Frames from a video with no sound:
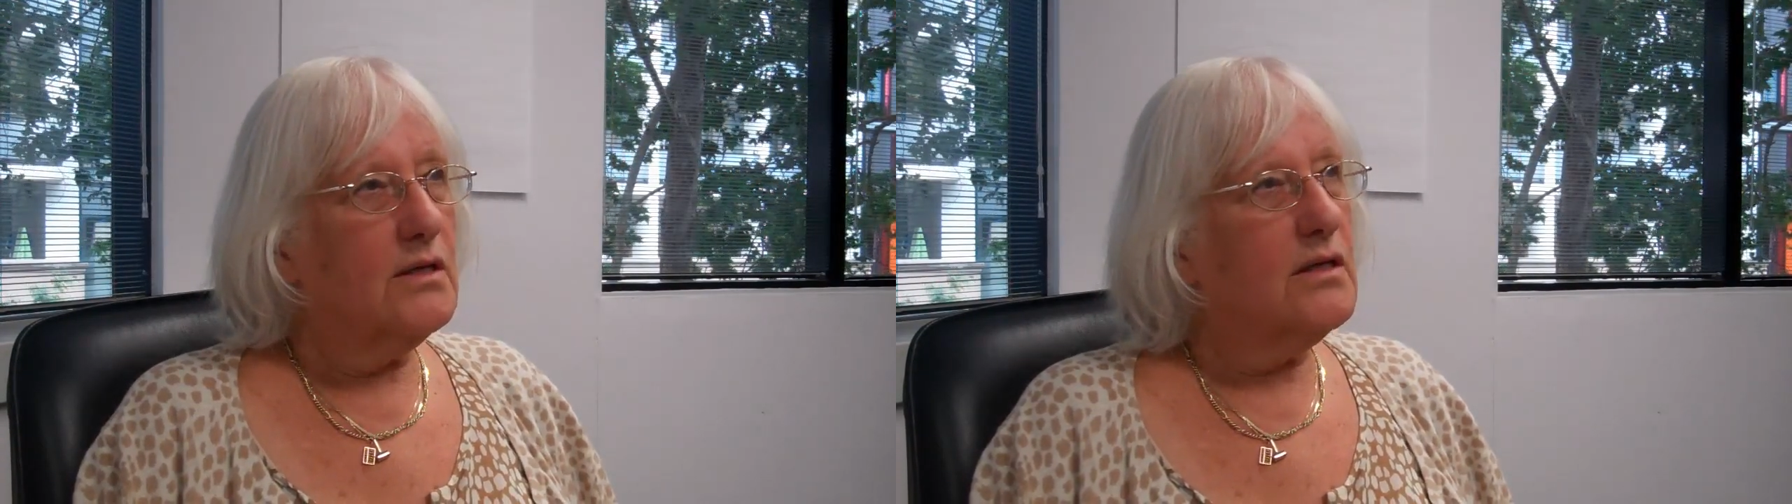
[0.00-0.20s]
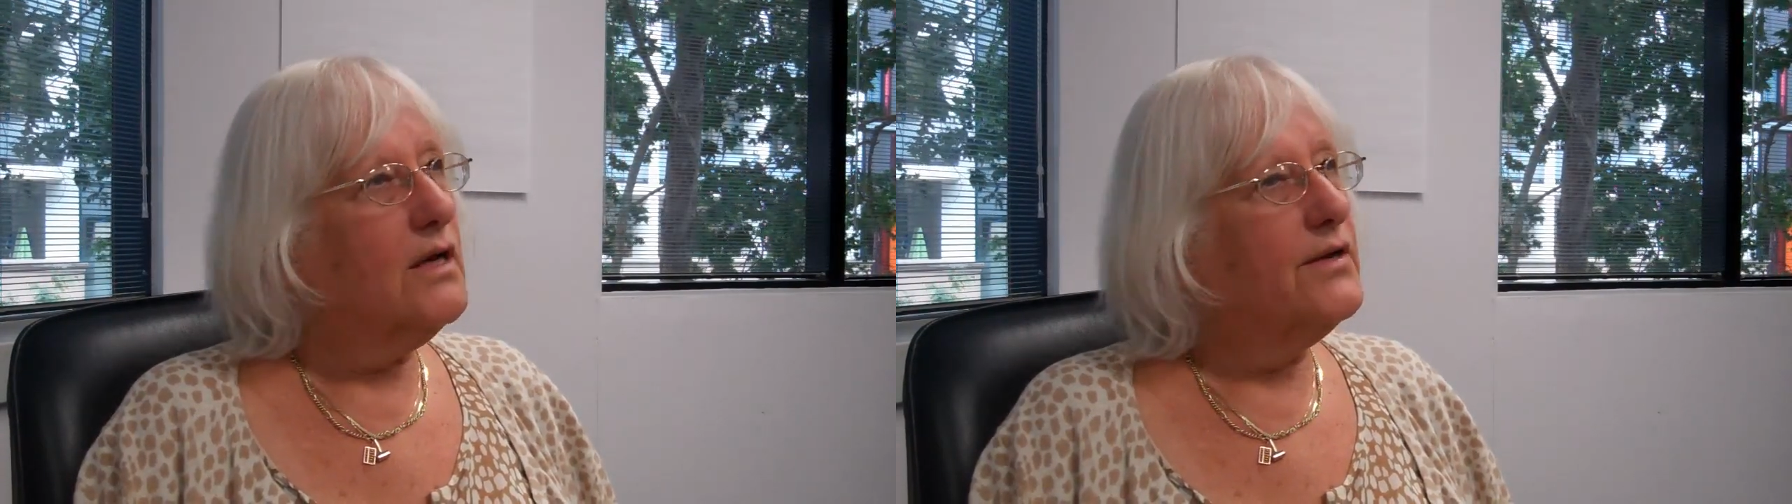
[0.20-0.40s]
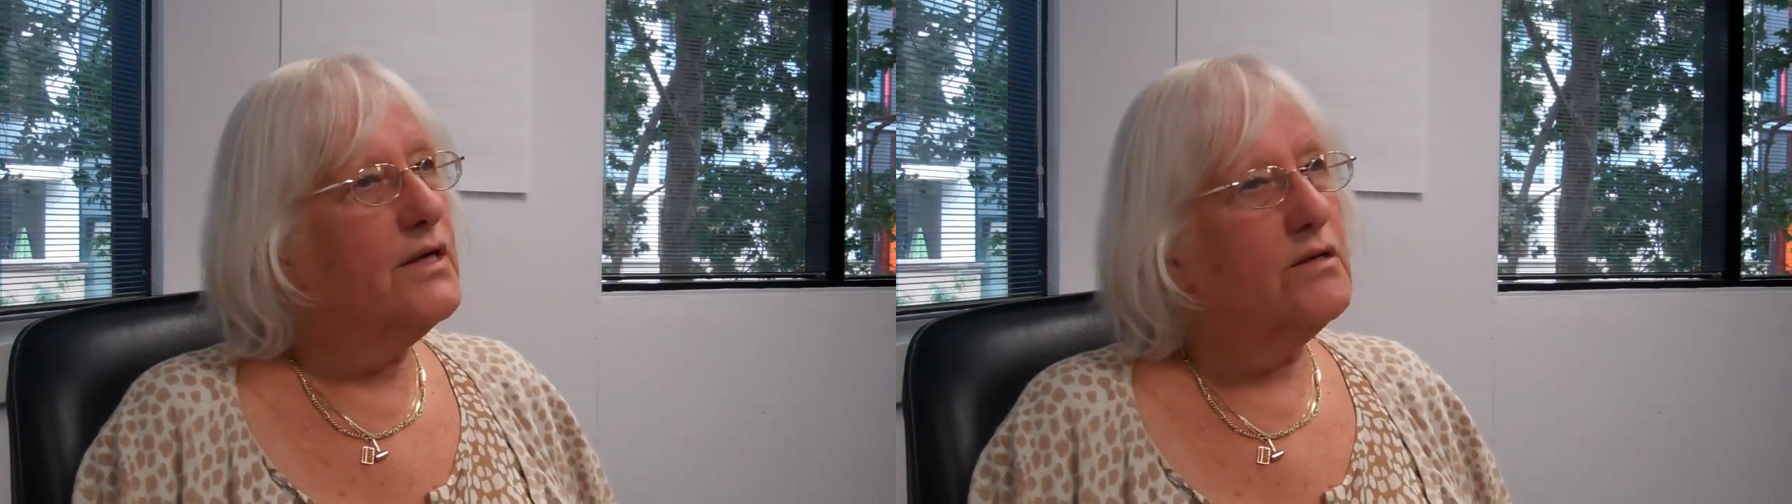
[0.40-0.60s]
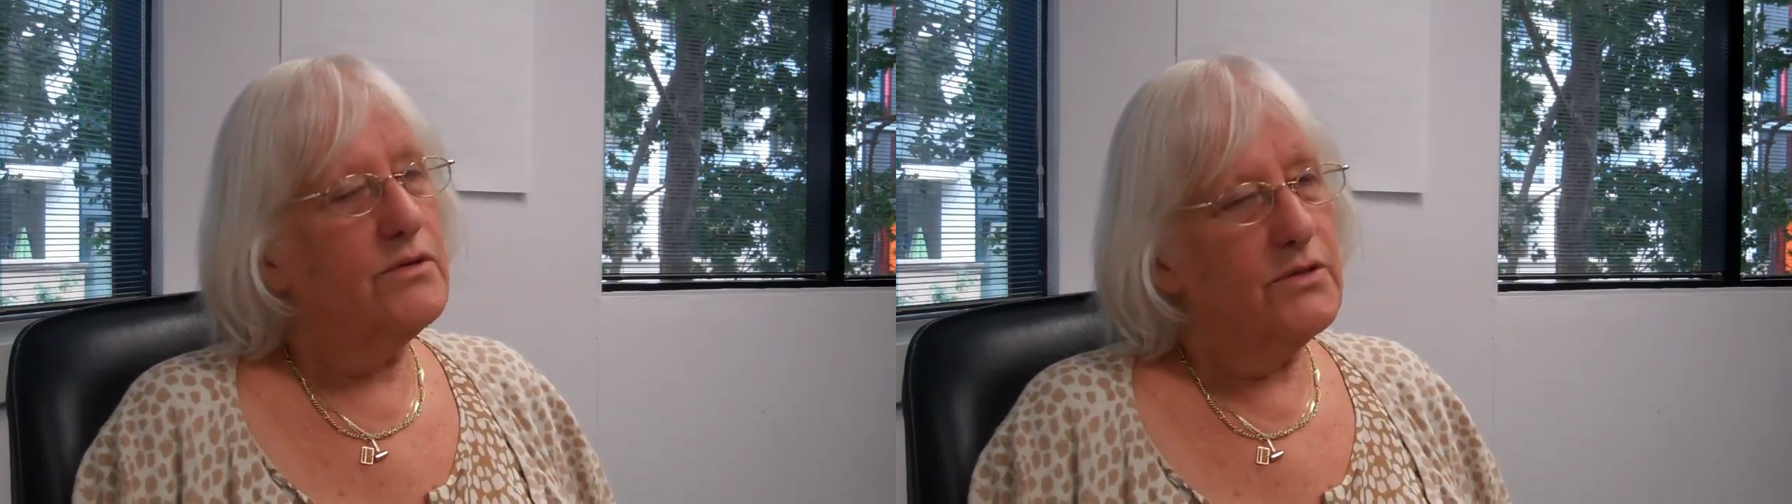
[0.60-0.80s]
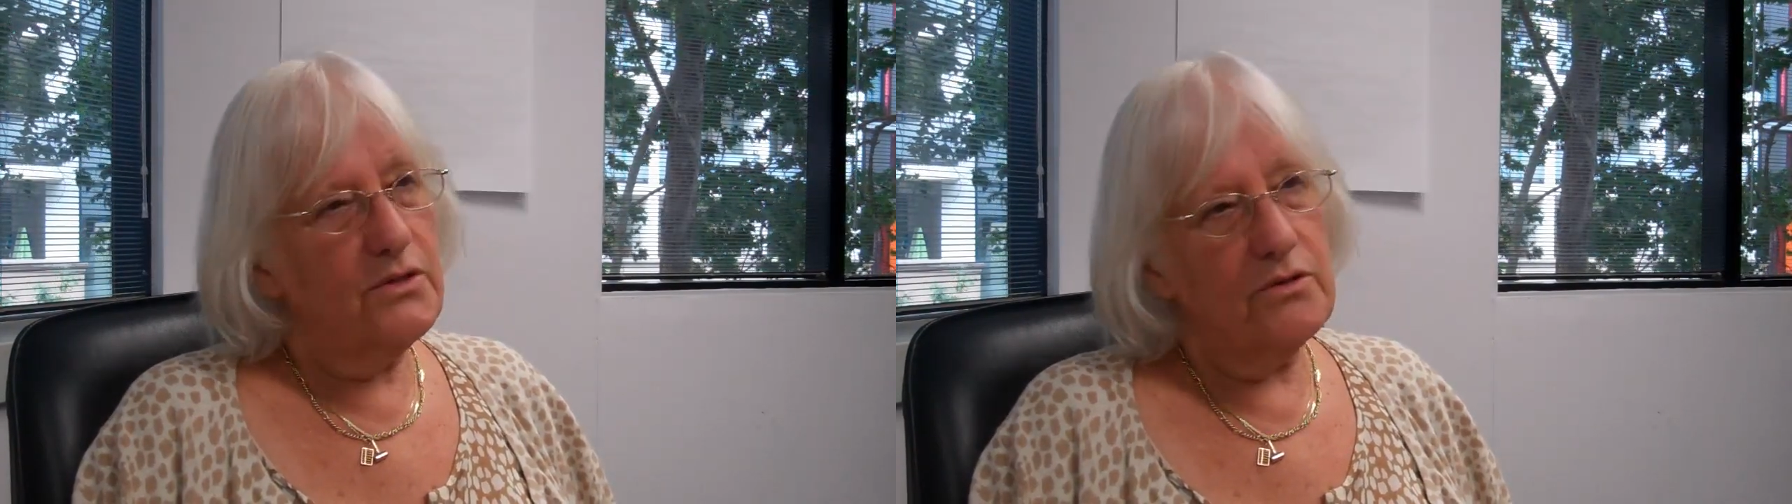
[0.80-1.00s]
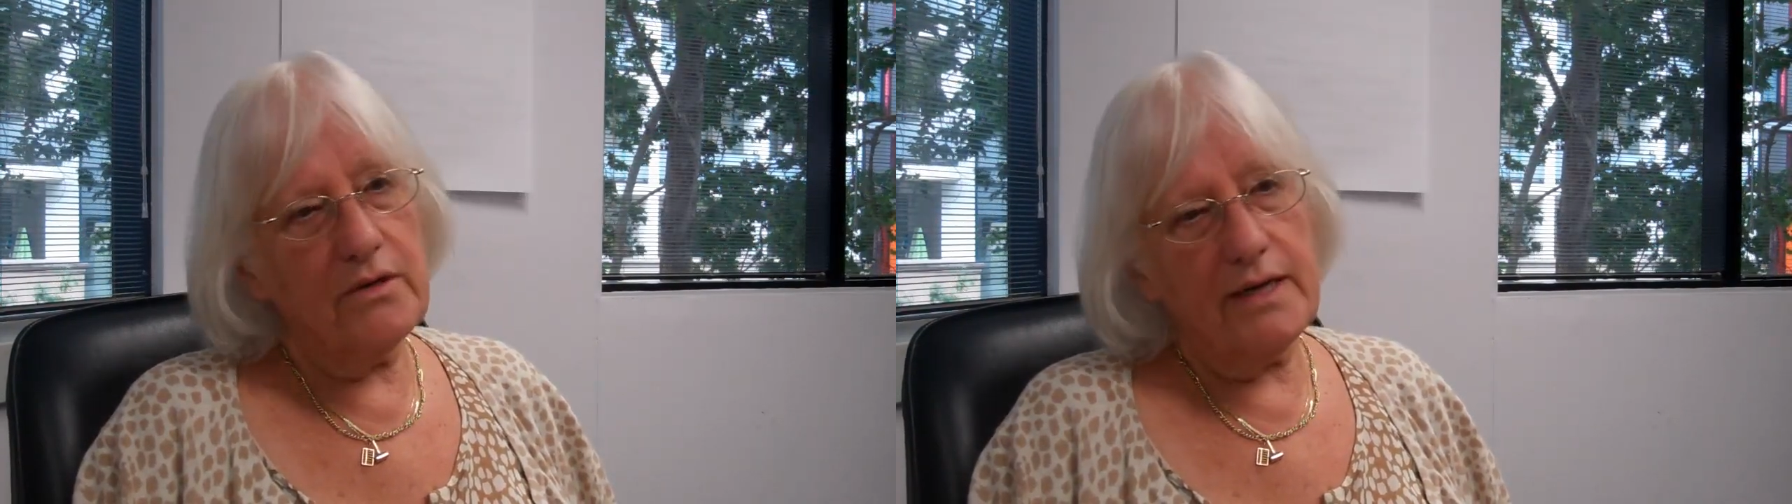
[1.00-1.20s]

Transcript: that I know in the